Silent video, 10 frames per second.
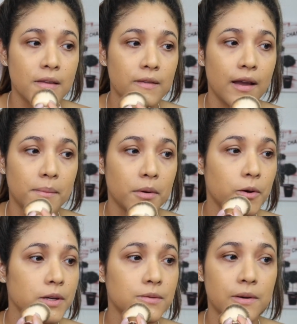So I'm
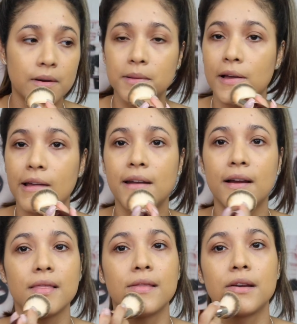going to apply it
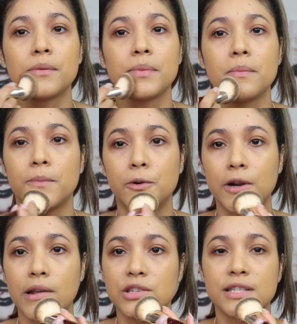a little bit more
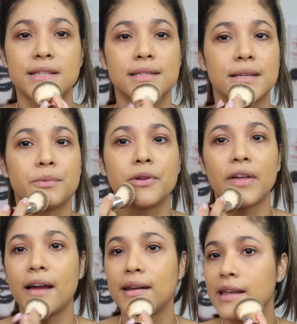and just staple
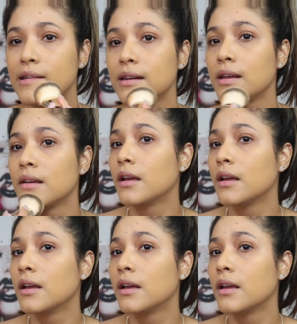that in.